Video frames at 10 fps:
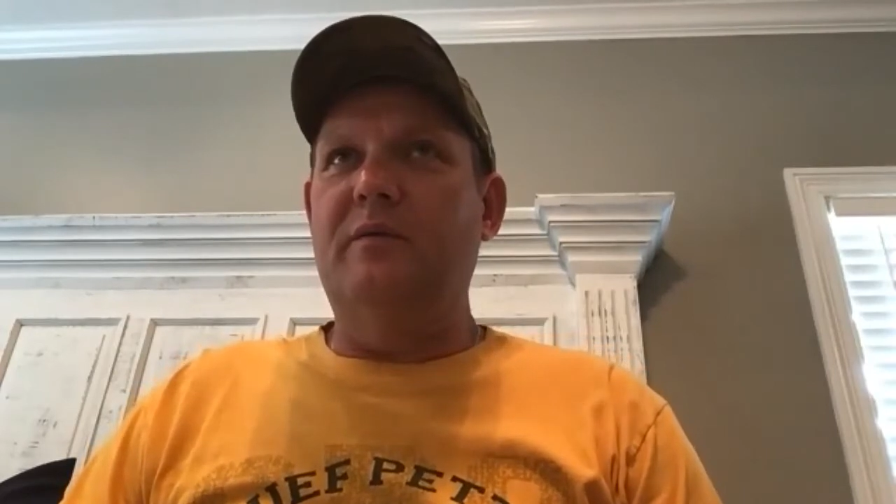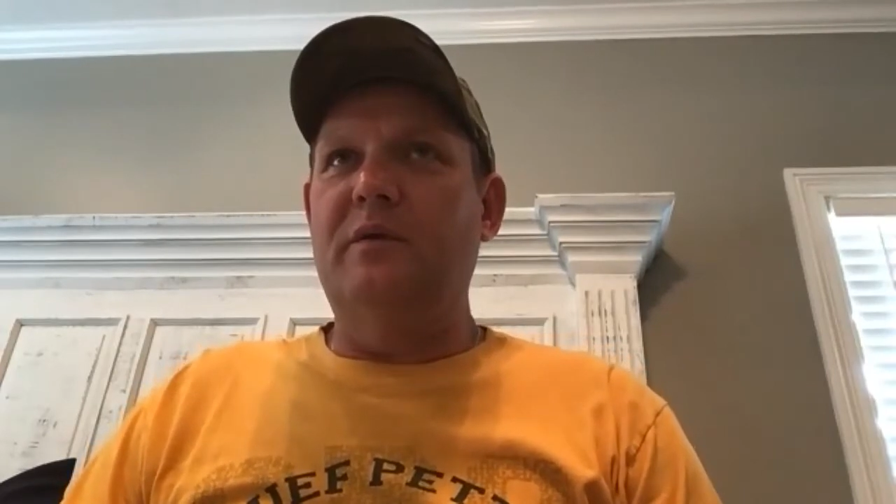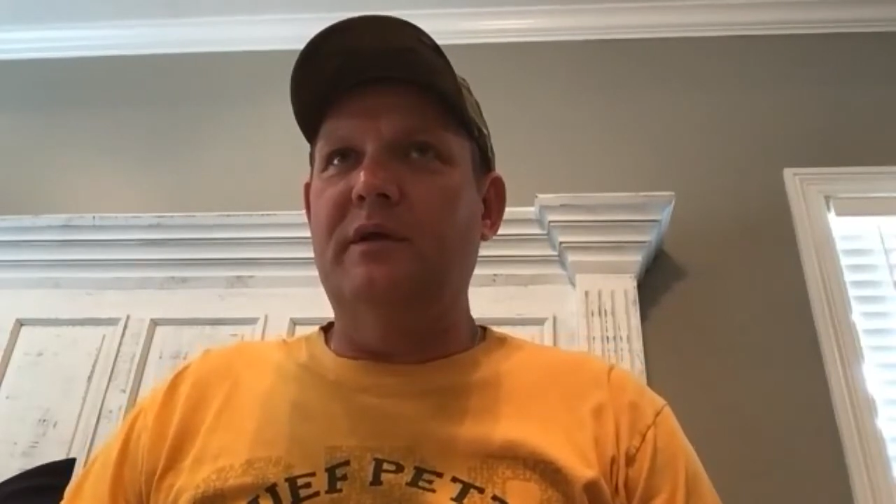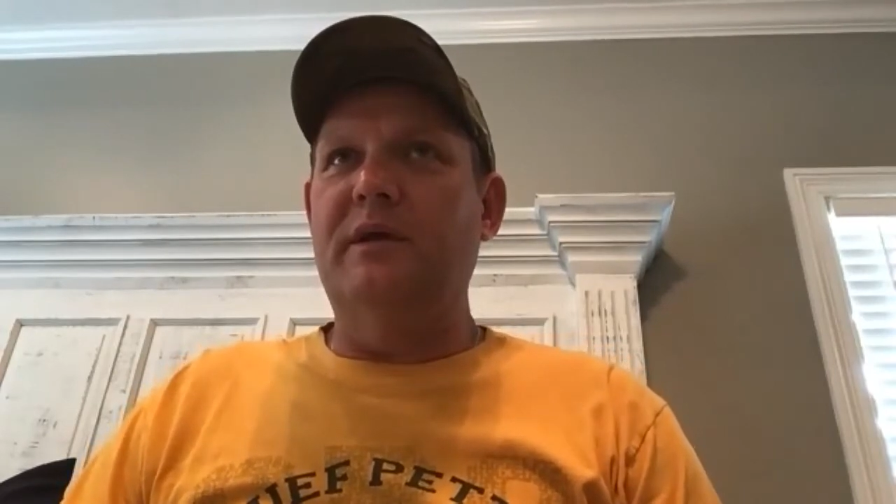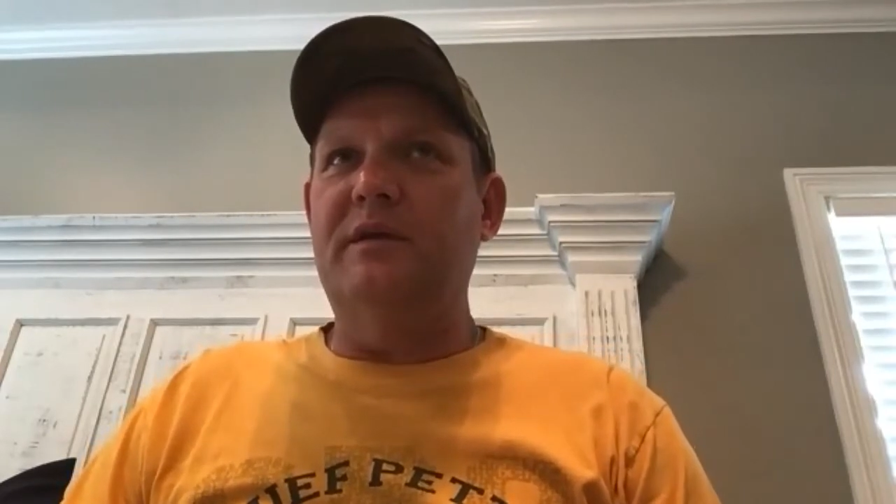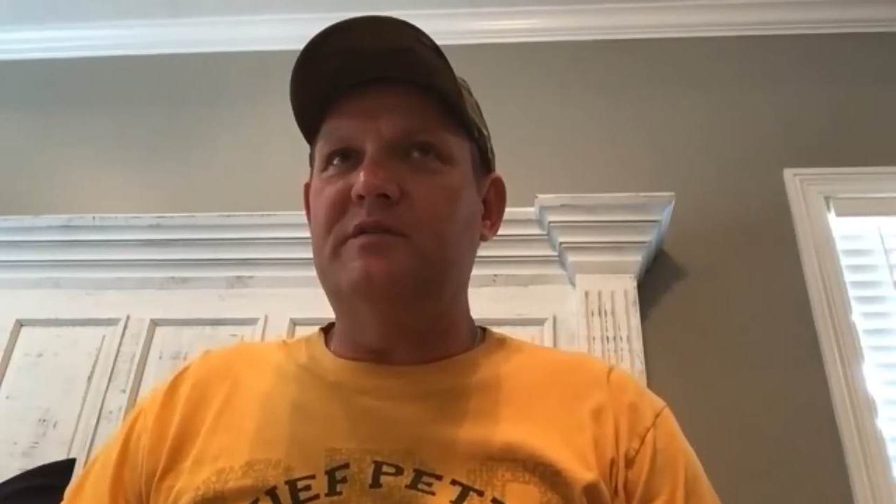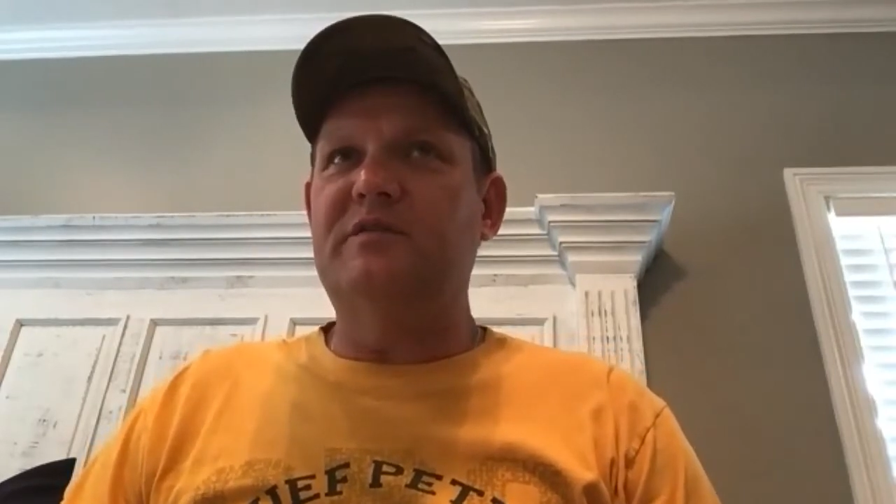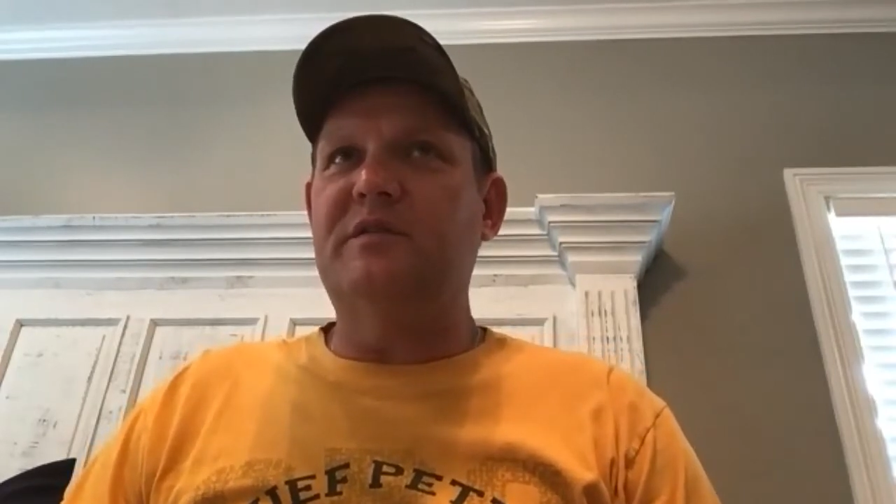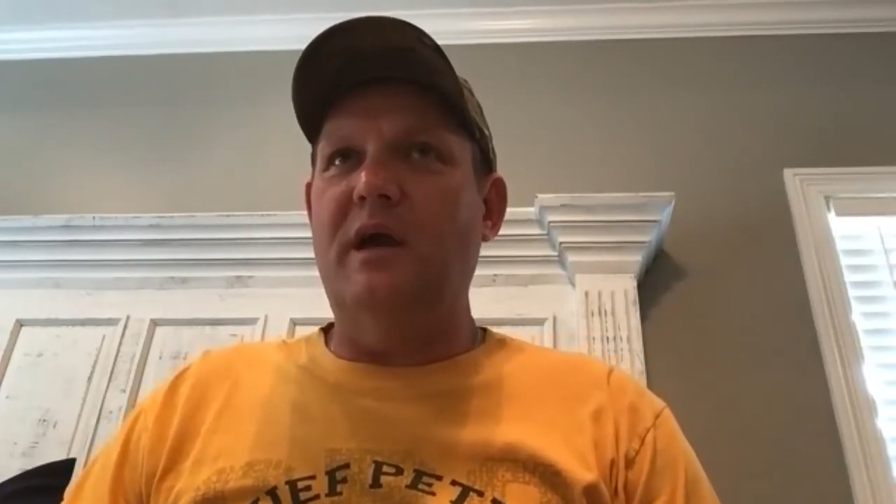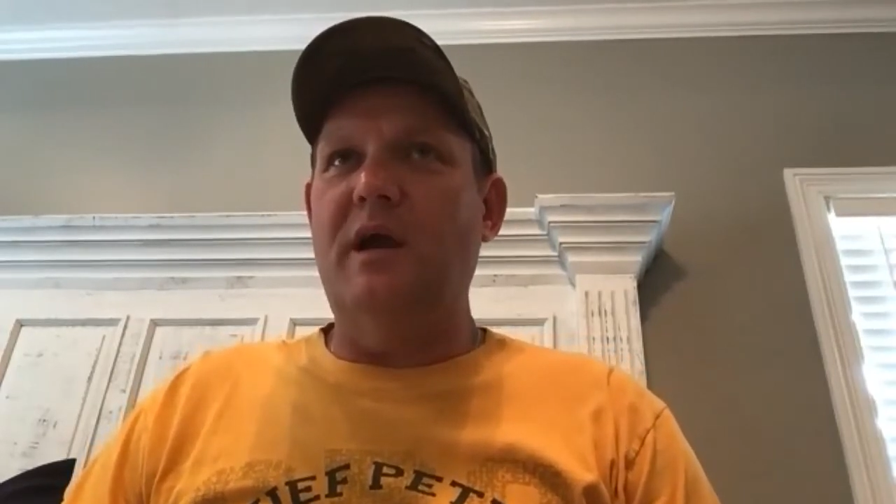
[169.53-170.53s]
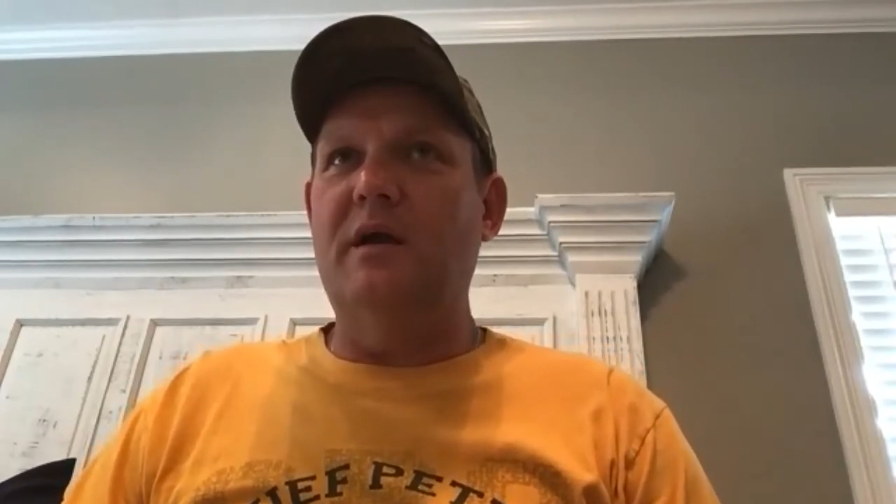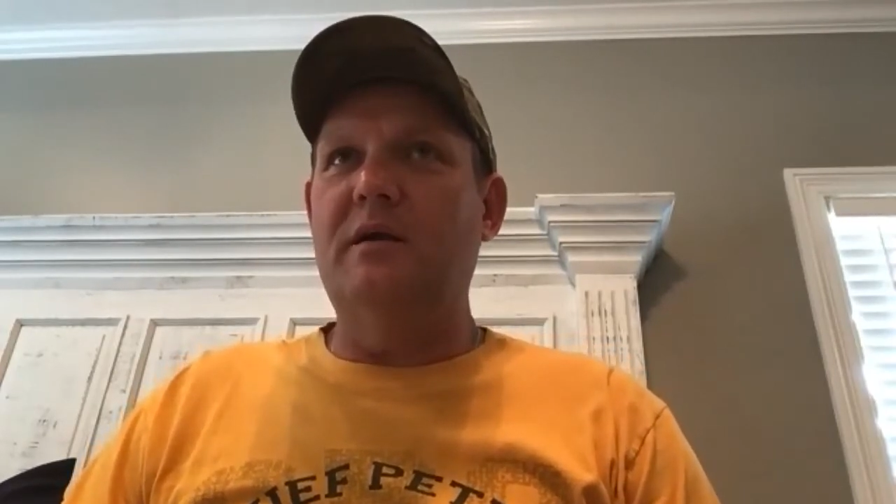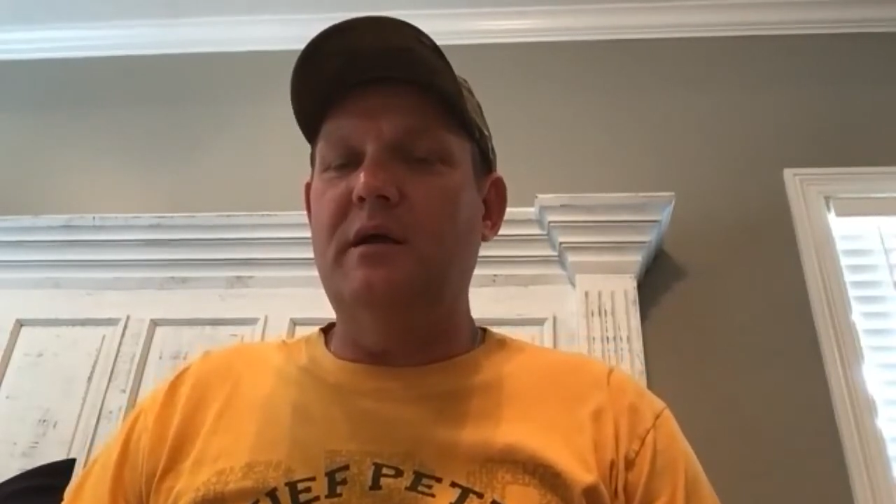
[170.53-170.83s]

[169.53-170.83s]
really scared